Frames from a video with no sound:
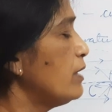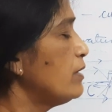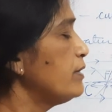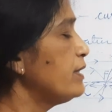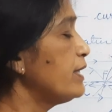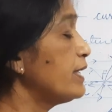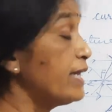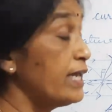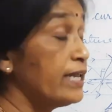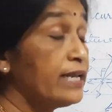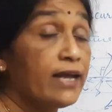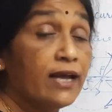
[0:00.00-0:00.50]

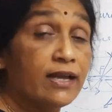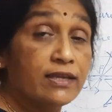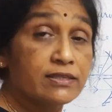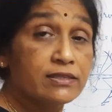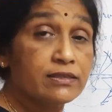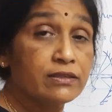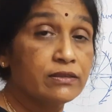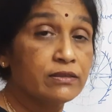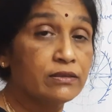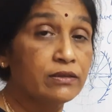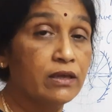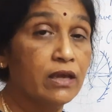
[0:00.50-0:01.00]
they can
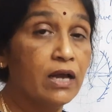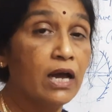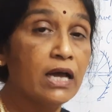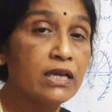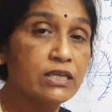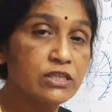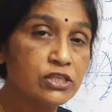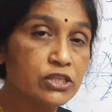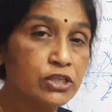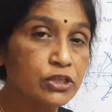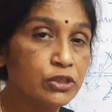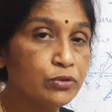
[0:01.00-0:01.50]

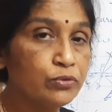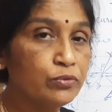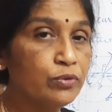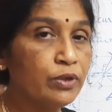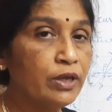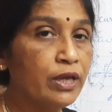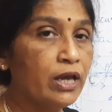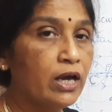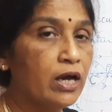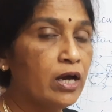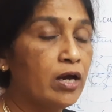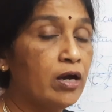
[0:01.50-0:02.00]
ask
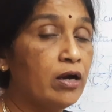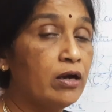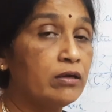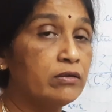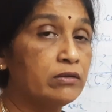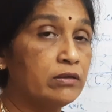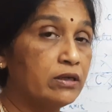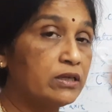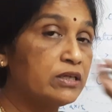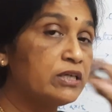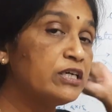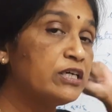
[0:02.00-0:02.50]
you
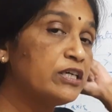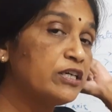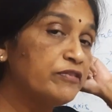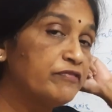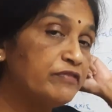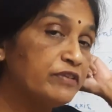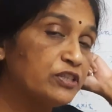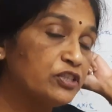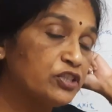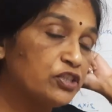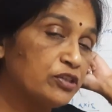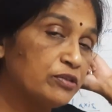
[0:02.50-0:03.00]
a
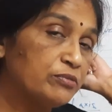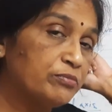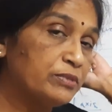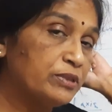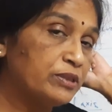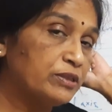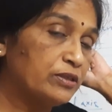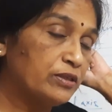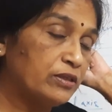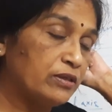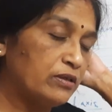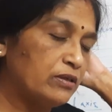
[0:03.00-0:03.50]
curvature
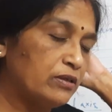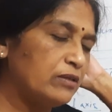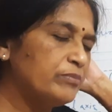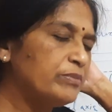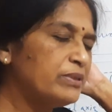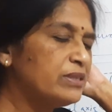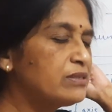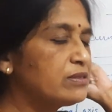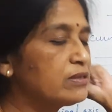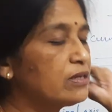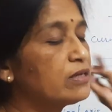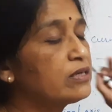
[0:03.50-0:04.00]
mirror,
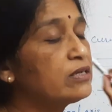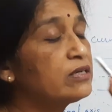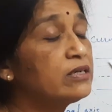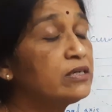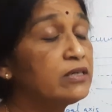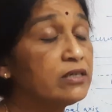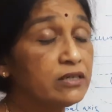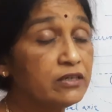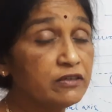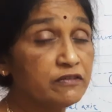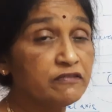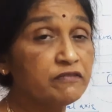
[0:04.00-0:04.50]
means a
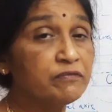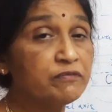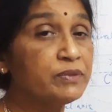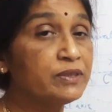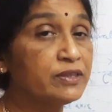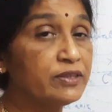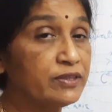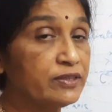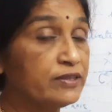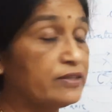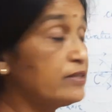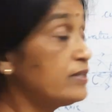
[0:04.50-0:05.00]
curved
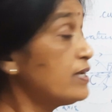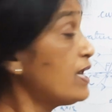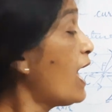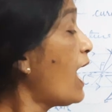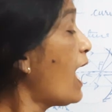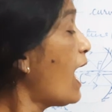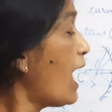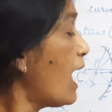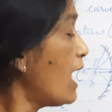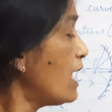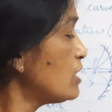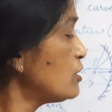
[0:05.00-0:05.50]
mirror
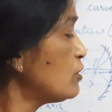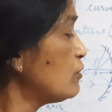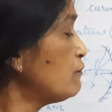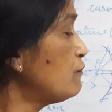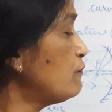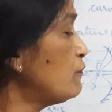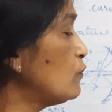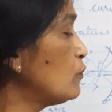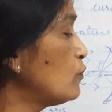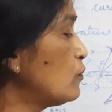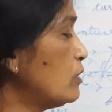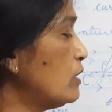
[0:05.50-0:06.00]
has a
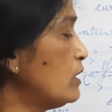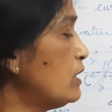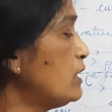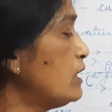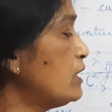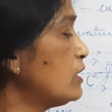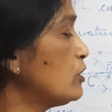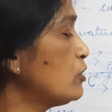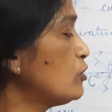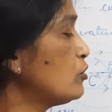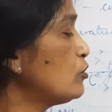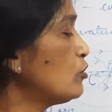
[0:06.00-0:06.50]
focal
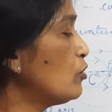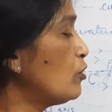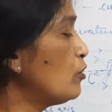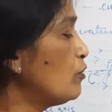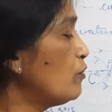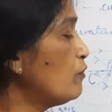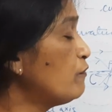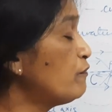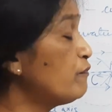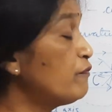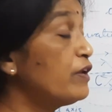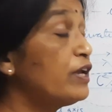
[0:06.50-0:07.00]
length
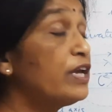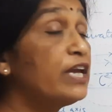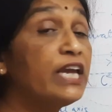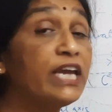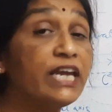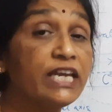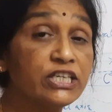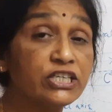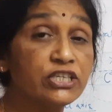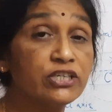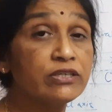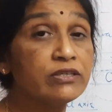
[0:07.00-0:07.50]
of
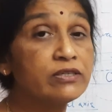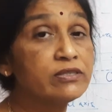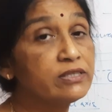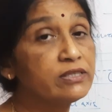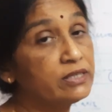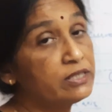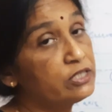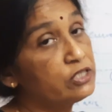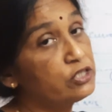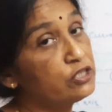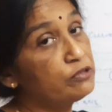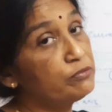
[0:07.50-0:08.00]
8
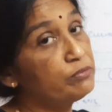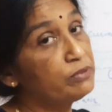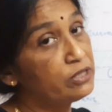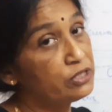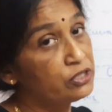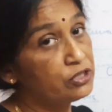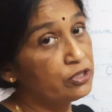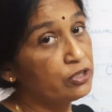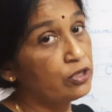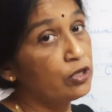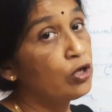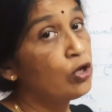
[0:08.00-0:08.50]

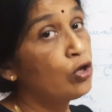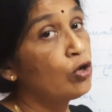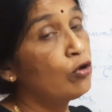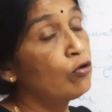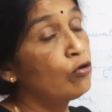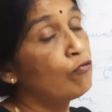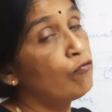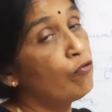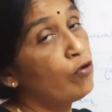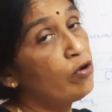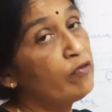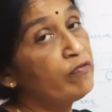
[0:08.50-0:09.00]
centimeter.
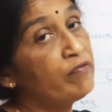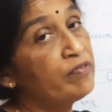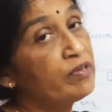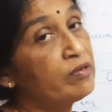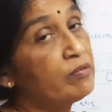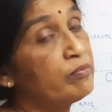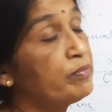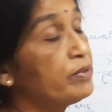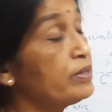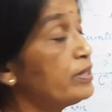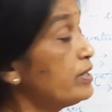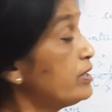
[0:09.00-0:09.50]
What
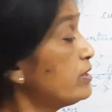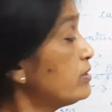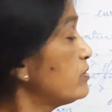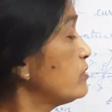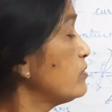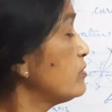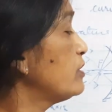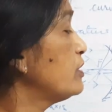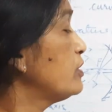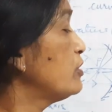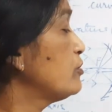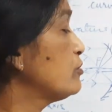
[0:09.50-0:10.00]
will be its
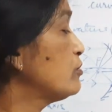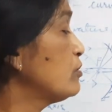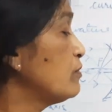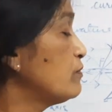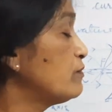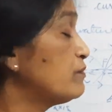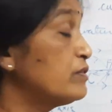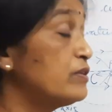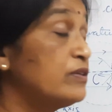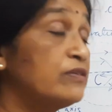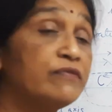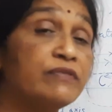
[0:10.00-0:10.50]
radius
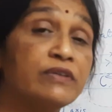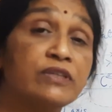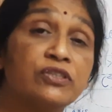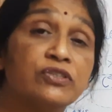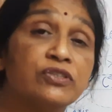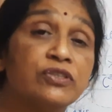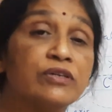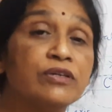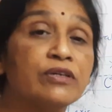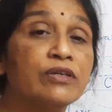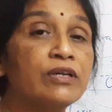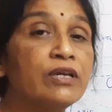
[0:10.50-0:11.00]
of
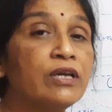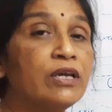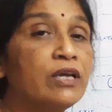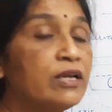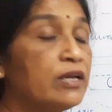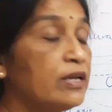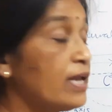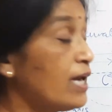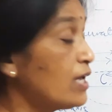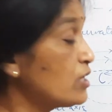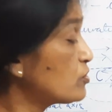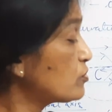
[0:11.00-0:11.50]
curvature?
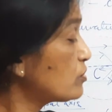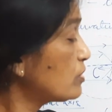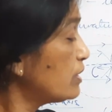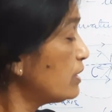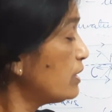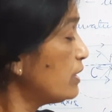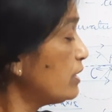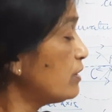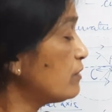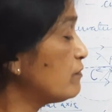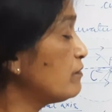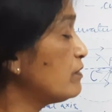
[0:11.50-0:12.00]
Actually,
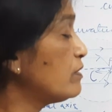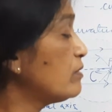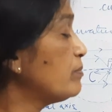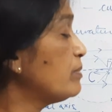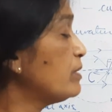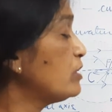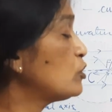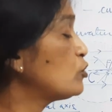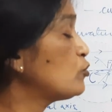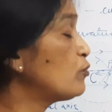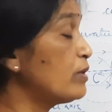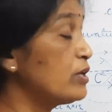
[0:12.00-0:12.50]
it will
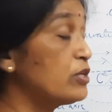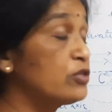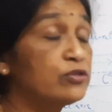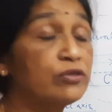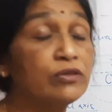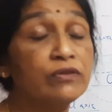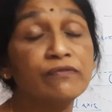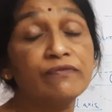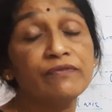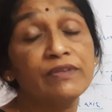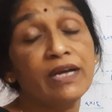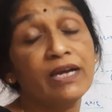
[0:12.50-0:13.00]
be twice
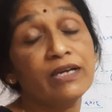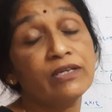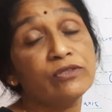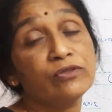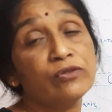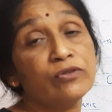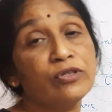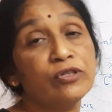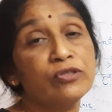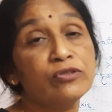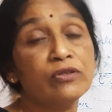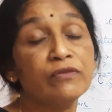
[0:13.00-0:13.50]
of that.
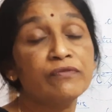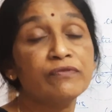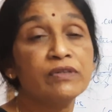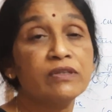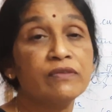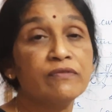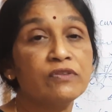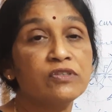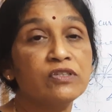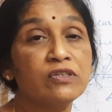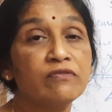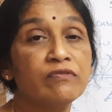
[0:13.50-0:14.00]
So radius of
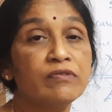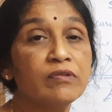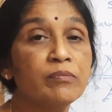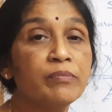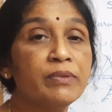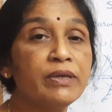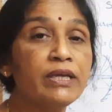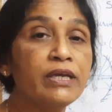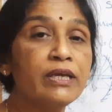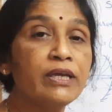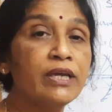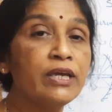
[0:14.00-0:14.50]
curvature will
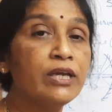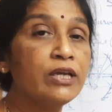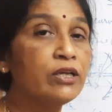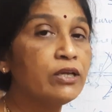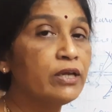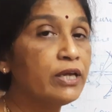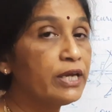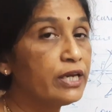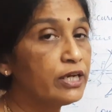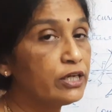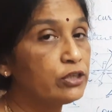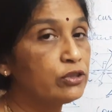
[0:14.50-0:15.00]
be
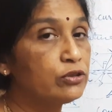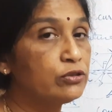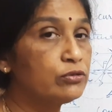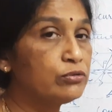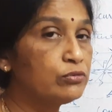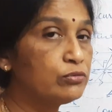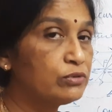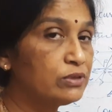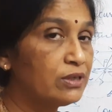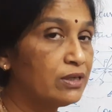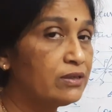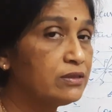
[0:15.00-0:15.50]
8
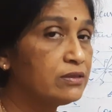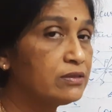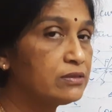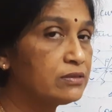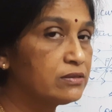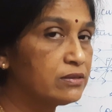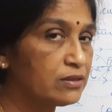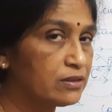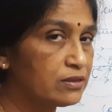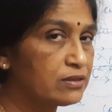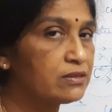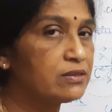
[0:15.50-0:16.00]
to the
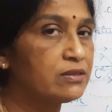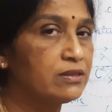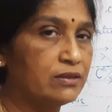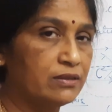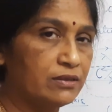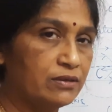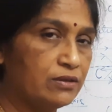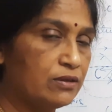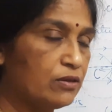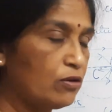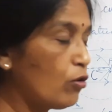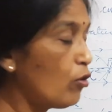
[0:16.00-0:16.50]

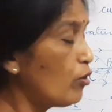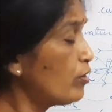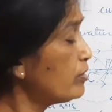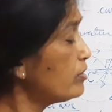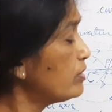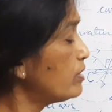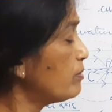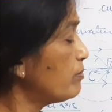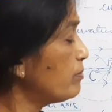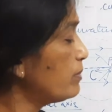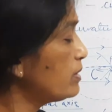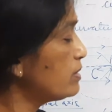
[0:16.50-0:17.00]
16. Or
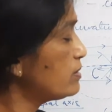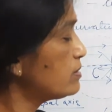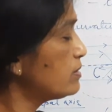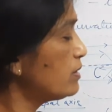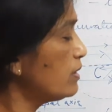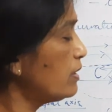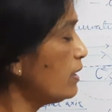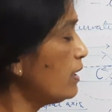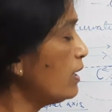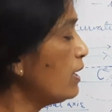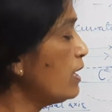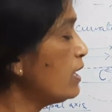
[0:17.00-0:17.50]
they may
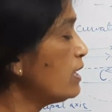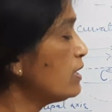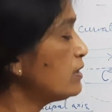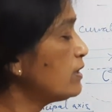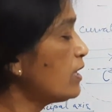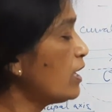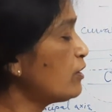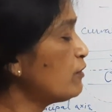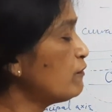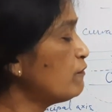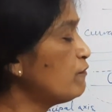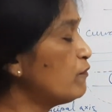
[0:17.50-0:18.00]
say
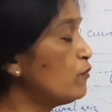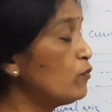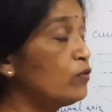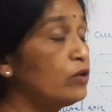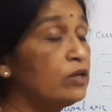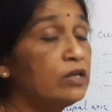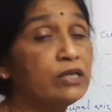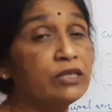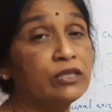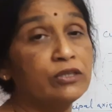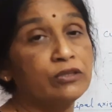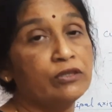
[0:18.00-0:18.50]
that a
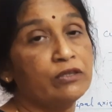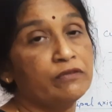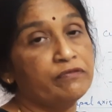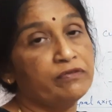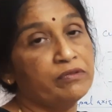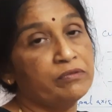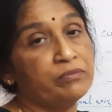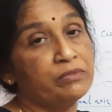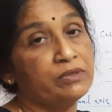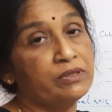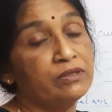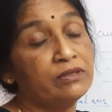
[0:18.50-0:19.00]
focal length of
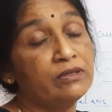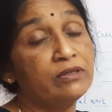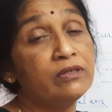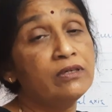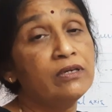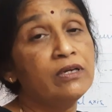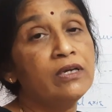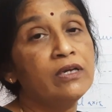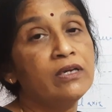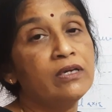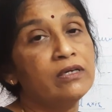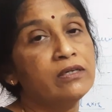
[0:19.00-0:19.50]
a
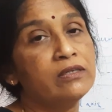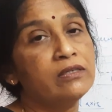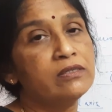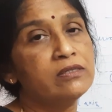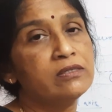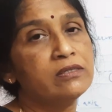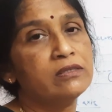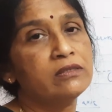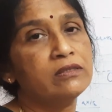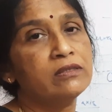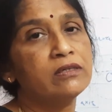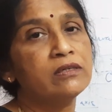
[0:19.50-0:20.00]
mirror
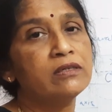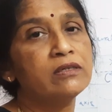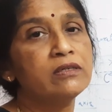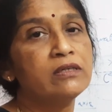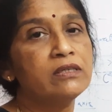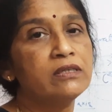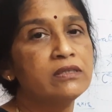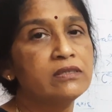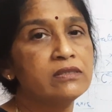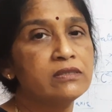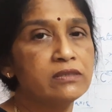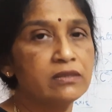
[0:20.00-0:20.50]
is
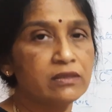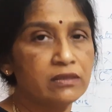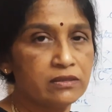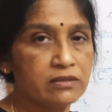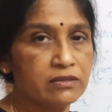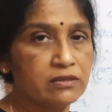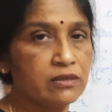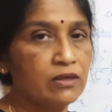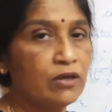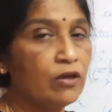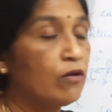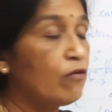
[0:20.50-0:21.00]

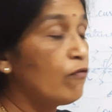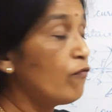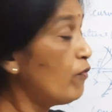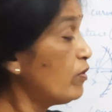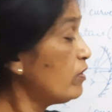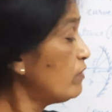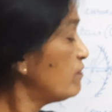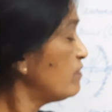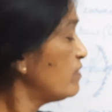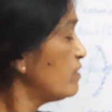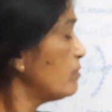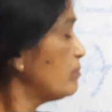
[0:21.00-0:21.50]
36.
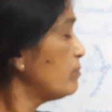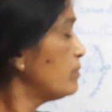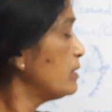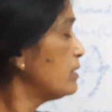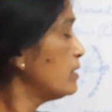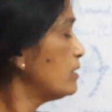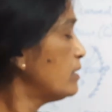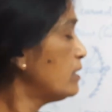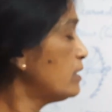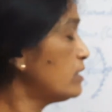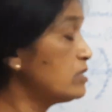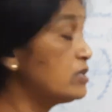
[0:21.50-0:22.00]
What will be
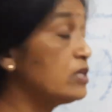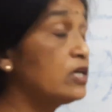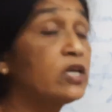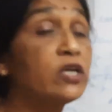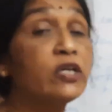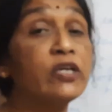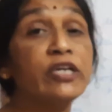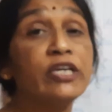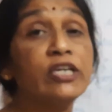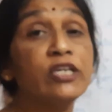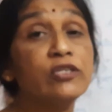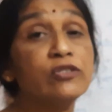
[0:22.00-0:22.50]
its
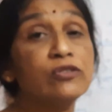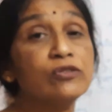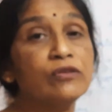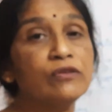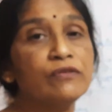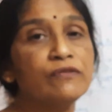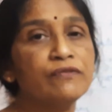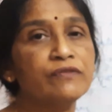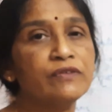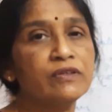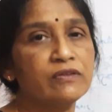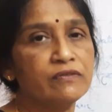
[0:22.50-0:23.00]
radius
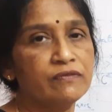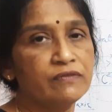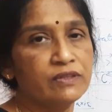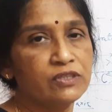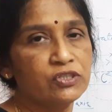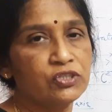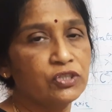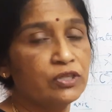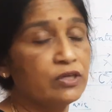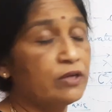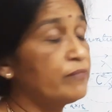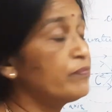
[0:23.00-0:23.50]
of
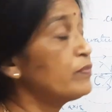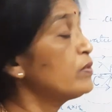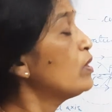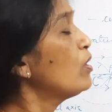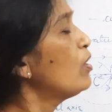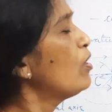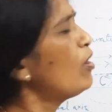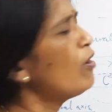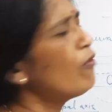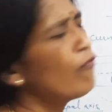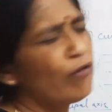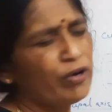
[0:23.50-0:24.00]
curvature,
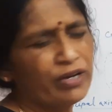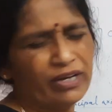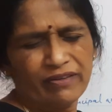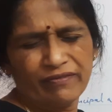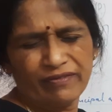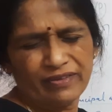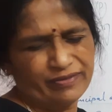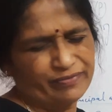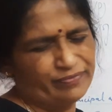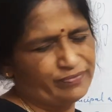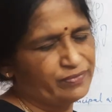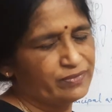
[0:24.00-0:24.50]
or
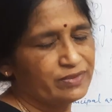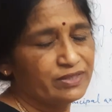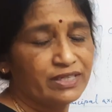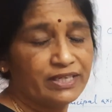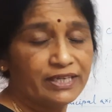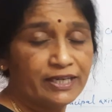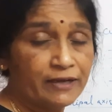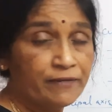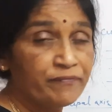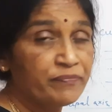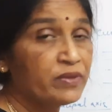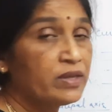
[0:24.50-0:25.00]
whatever.
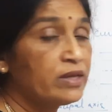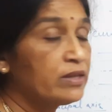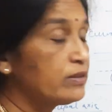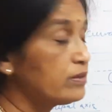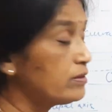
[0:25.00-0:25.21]
Okay?